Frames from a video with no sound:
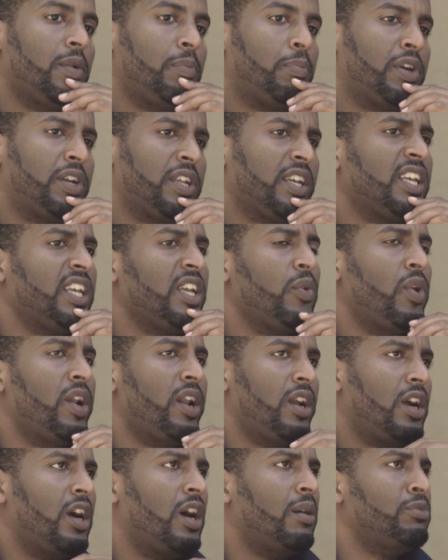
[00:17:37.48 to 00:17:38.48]
particularly when
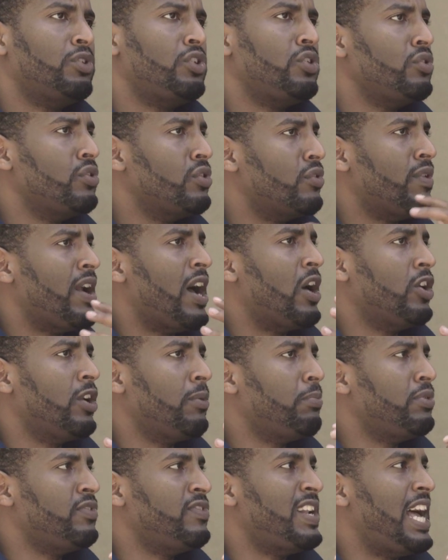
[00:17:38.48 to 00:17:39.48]
it comes to the
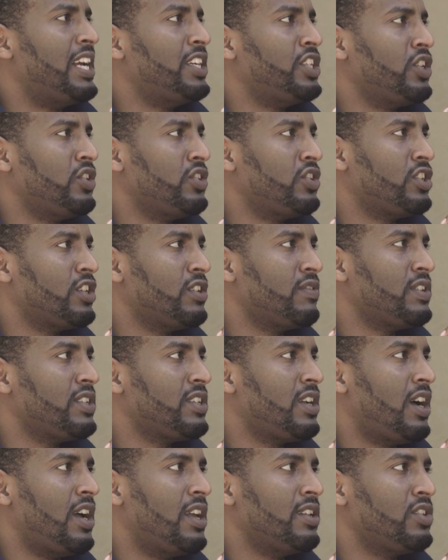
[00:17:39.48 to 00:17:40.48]
roundup of national service
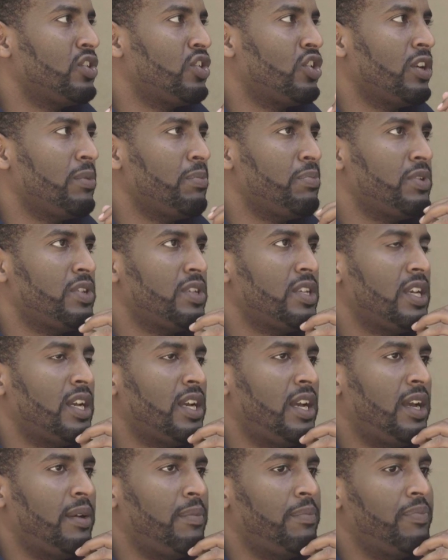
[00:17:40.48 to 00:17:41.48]
conscripts,
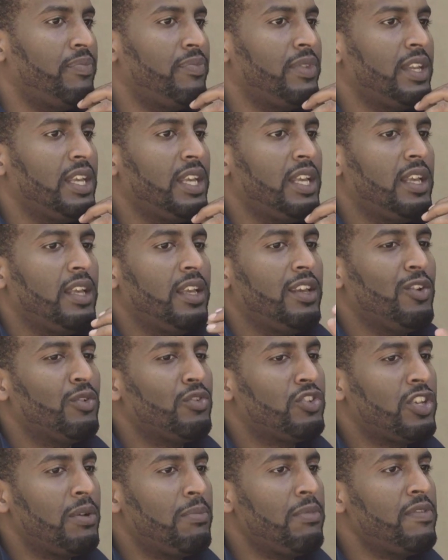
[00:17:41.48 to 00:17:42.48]
you know,
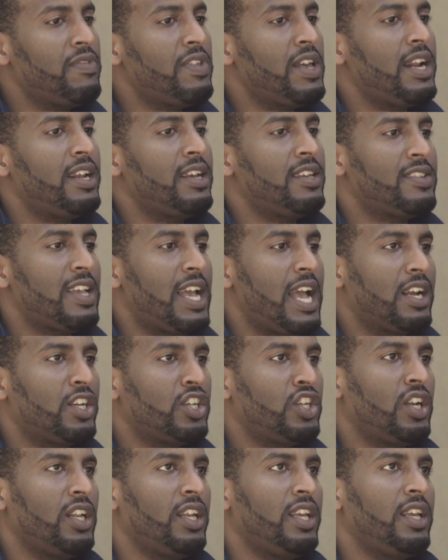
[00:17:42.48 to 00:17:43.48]
some of that has
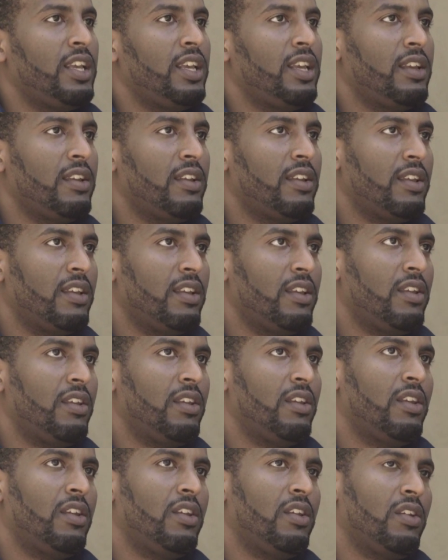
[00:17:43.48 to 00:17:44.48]
actually,
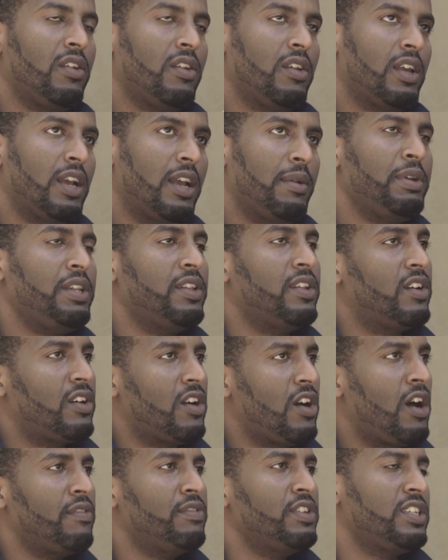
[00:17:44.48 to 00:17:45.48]
I mean, there
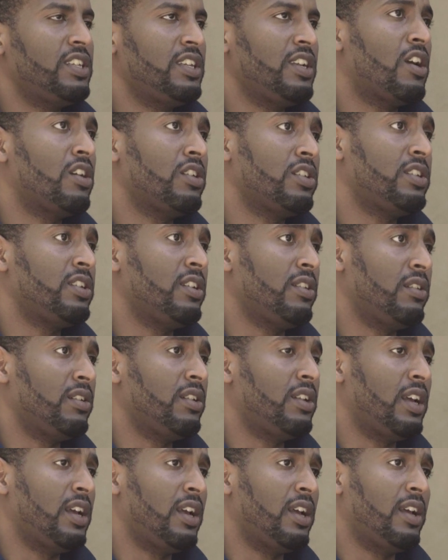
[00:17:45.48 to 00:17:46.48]
obviously are
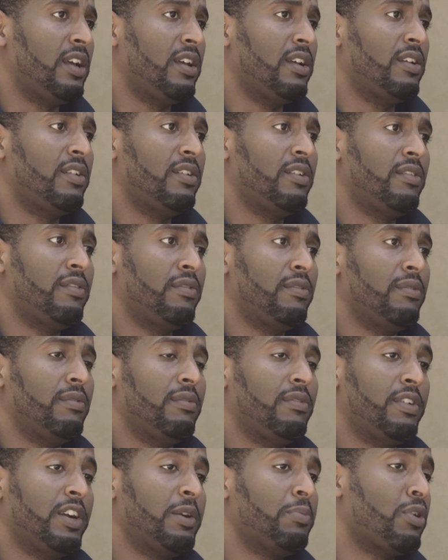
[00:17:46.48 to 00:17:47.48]
still
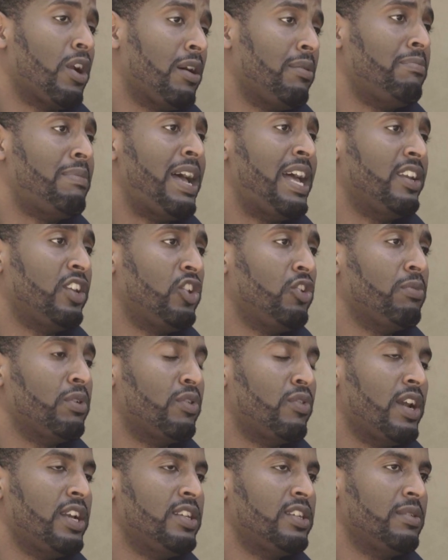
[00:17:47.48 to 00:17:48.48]
very problematic
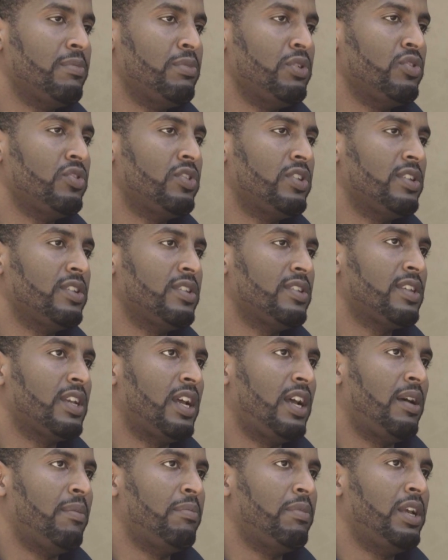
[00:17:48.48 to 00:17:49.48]
human rights abuses,
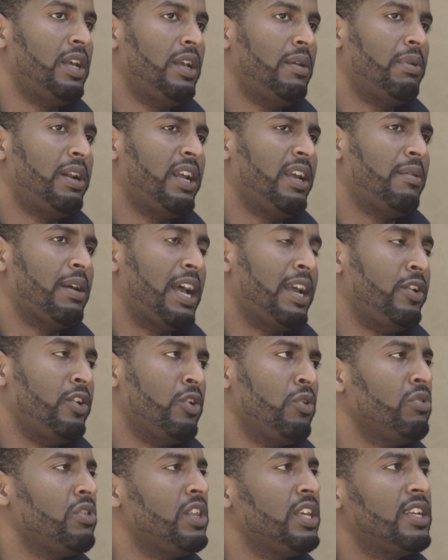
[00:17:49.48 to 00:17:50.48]
but I
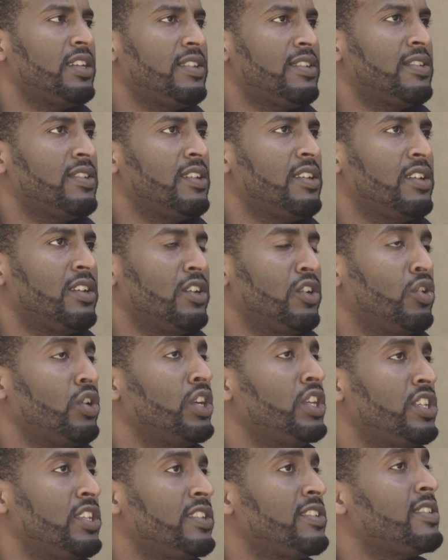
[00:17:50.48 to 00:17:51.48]
don't think it's as
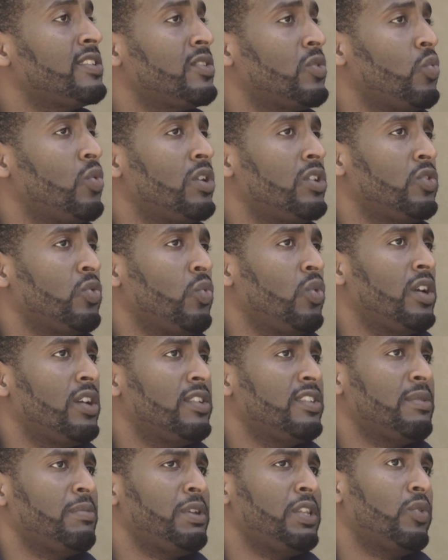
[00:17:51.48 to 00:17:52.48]
egregious as it once
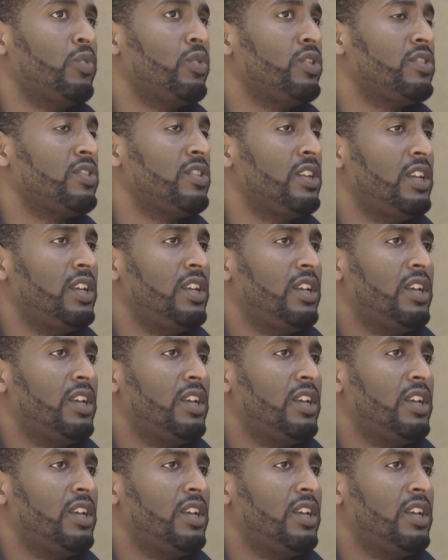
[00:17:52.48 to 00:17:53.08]
was. I mean, there was,